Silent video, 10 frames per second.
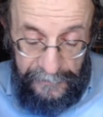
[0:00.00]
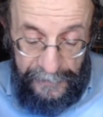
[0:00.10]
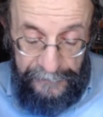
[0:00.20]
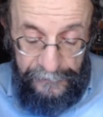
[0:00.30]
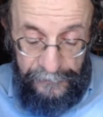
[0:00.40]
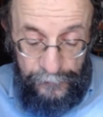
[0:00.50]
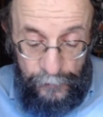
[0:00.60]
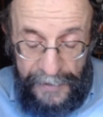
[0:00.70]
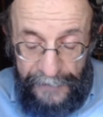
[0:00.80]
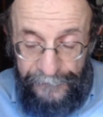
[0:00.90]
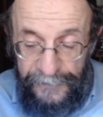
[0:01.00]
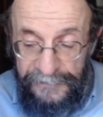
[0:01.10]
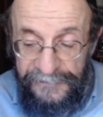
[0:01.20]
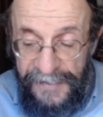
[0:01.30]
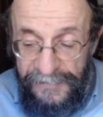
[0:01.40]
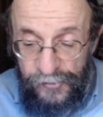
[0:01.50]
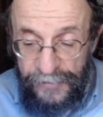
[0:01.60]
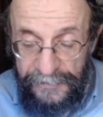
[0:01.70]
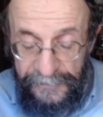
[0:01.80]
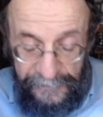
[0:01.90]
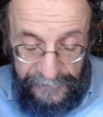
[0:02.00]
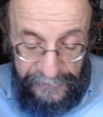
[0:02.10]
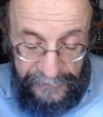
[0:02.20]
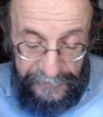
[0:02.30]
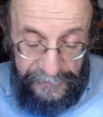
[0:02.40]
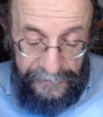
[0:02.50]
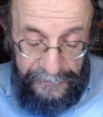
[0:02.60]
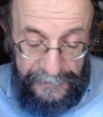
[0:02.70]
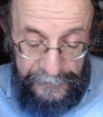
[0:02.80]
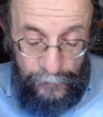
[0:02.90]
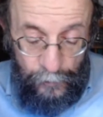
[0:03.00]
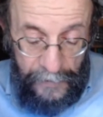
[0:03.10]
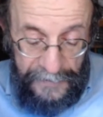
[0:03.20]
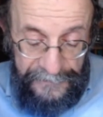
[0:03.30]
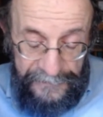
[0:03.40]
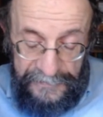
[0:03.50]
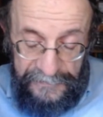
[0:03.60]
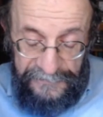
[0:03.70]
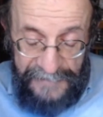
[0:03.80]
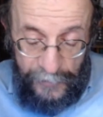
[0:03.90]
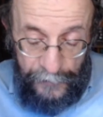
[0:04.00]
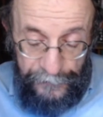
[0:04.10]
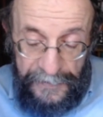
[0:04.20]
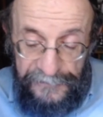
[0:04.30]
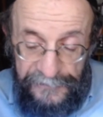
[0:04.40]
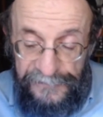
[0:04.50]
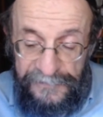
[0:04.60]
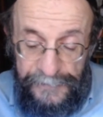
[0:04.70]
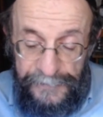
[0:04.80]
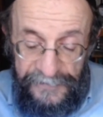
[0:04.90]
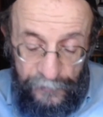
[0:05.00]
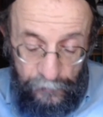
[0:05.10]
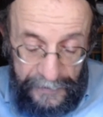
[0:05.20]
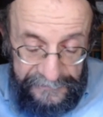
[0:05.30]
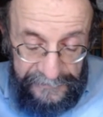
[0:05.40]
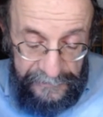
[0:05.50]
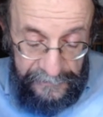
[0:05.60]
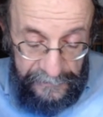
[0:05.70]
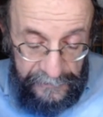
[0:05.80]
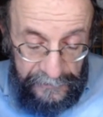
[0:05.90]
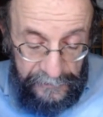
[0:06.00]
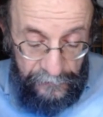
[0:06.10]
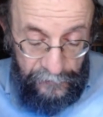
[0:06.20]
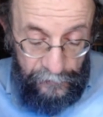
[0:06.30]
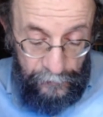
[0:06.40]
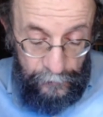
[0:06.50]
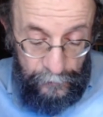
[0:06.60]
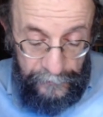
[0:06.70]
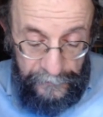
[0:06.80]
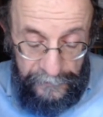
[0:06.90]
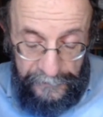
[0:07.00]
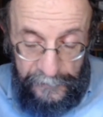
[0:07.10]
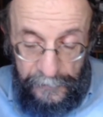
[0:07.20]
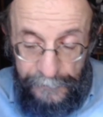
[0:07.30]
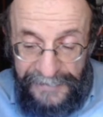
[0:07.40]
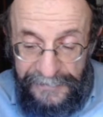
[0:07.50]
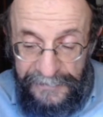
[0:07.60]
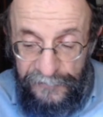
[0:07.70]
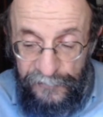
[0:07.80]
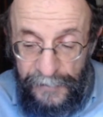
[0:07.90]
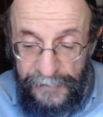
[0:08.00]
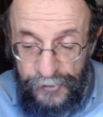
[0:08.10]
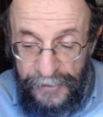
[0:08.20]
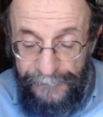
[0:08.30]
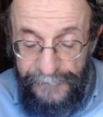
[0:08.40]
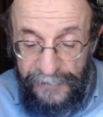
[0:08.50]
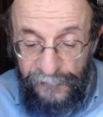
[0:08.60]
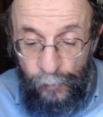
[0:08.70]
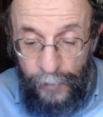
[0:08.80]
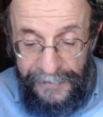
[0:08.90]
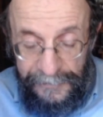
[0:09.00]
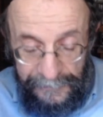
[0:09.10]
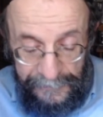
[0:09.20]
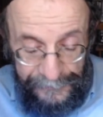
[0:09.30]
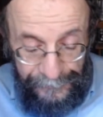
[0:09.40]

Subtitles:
and you have intention that you want the sacrifices to be directed to the Almighty, to Hashem as well,